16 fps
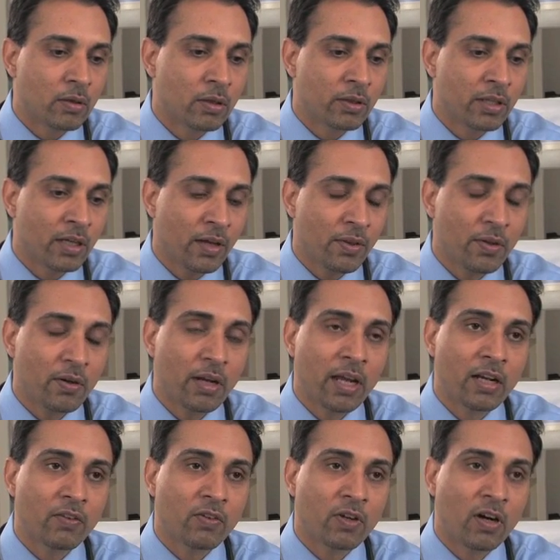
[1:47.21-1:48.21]
The other
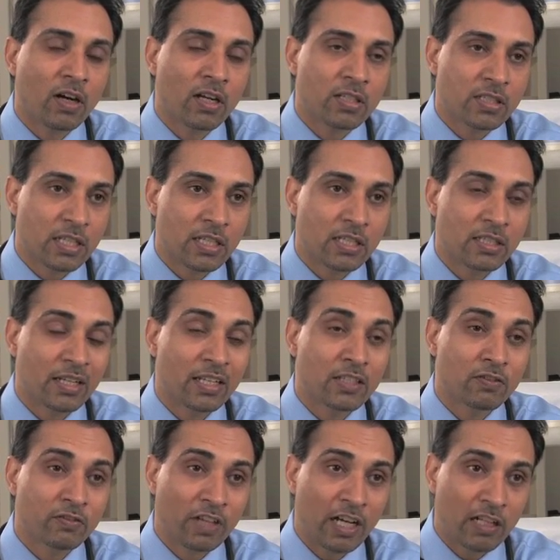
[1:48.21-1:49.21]
end of the heart disease, that
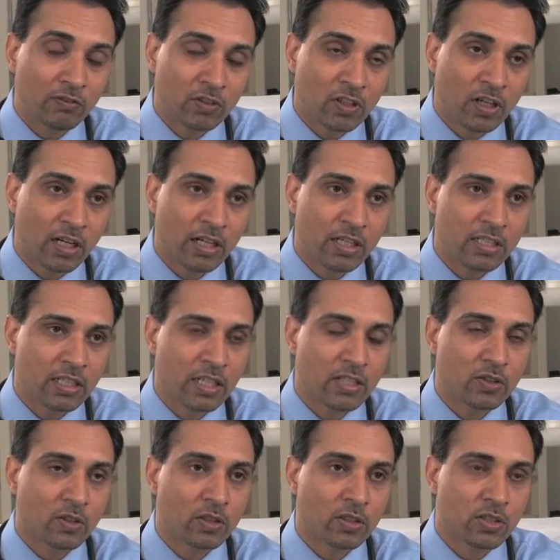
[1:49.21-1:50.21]
is valvular heart
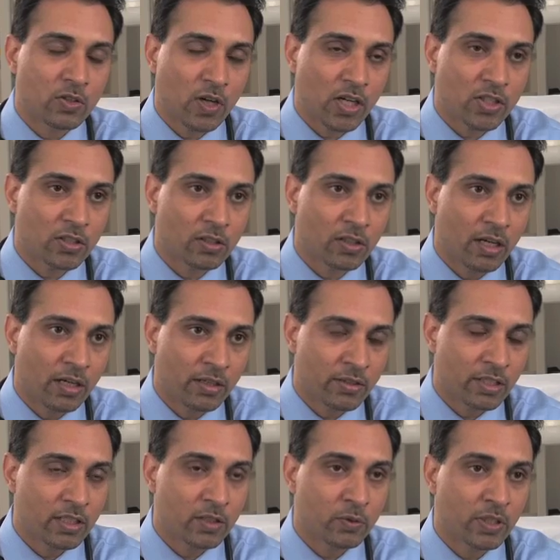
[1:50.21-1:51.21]
disease or structural heart
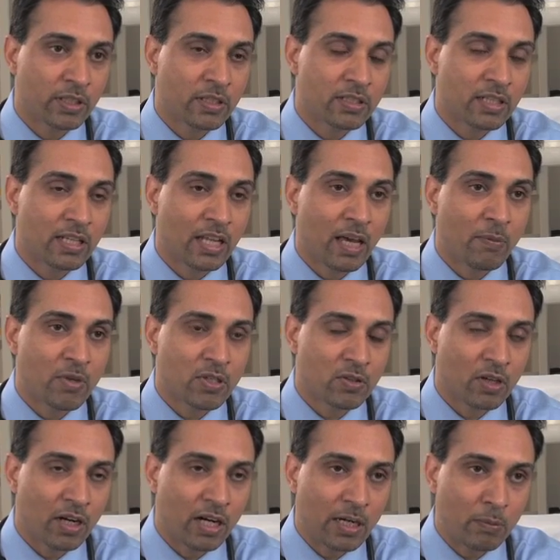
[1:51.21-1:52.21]
disease, where there's a damage to
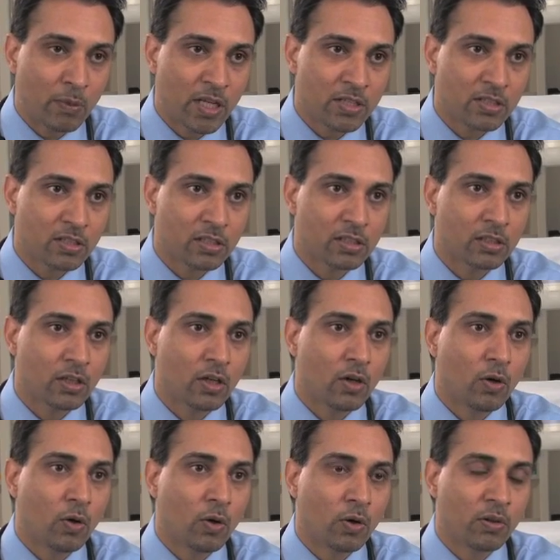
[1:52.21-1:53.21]
the heart muscle
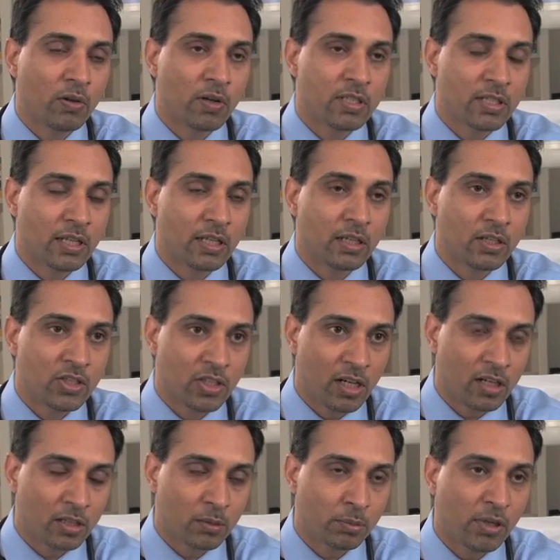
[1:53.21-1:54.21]
or there is any
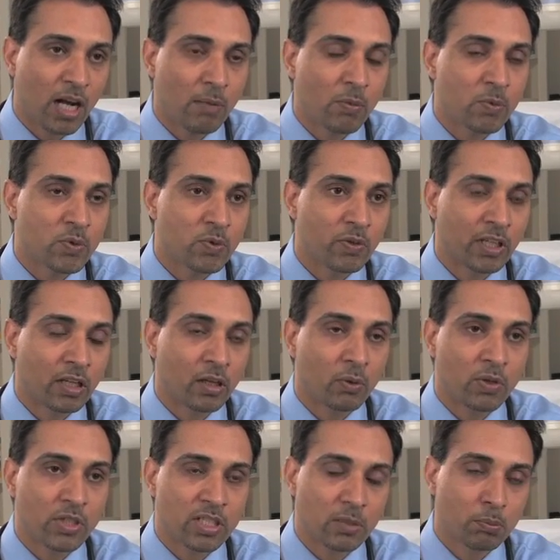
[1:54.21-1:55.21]
congenital problems, we can
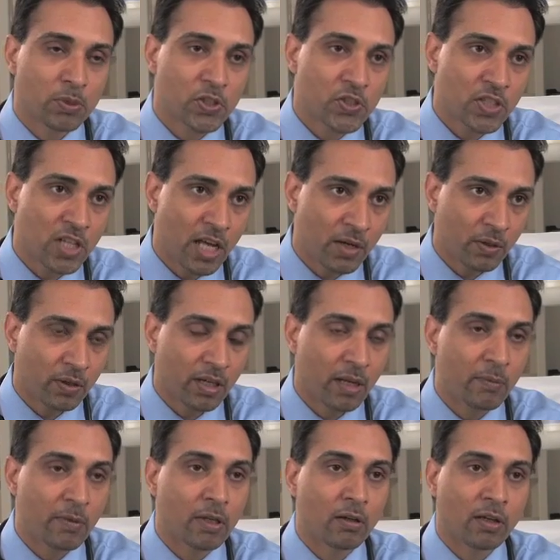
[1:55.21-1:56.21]
do a simple
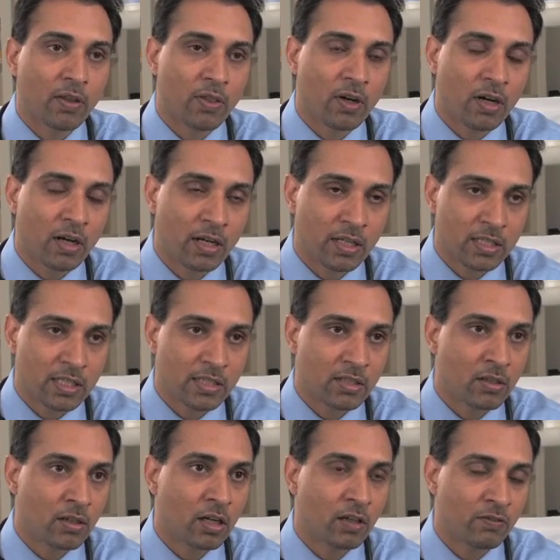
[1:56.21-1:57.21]
sonogram and look at the heart disease
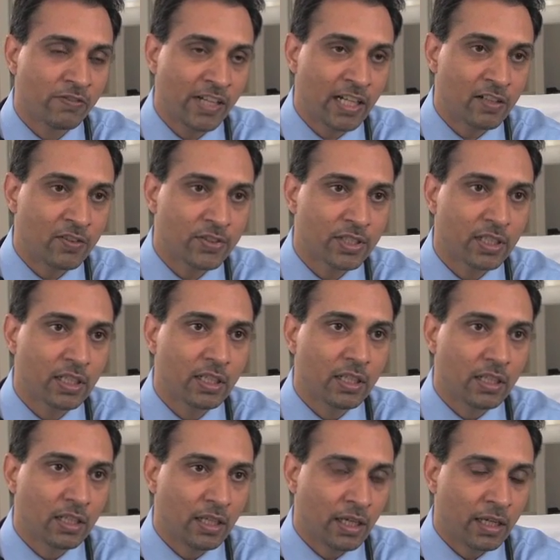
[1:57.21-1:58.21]
and heart valves.
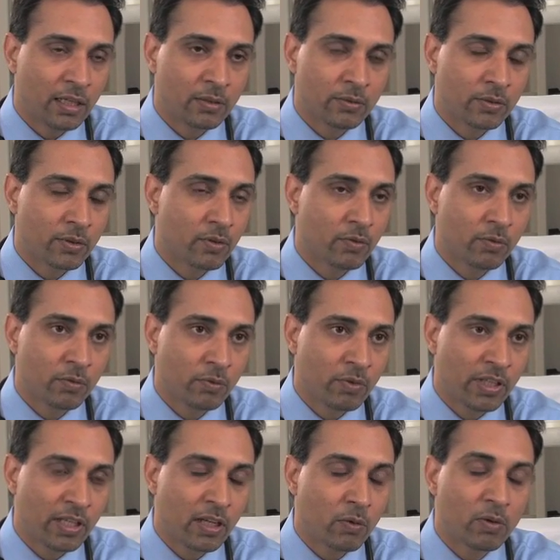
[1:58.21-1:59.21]
And
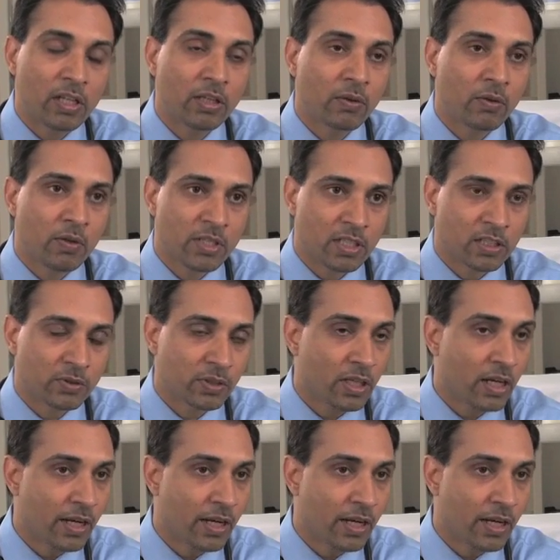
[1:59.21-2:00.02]
we get really good results with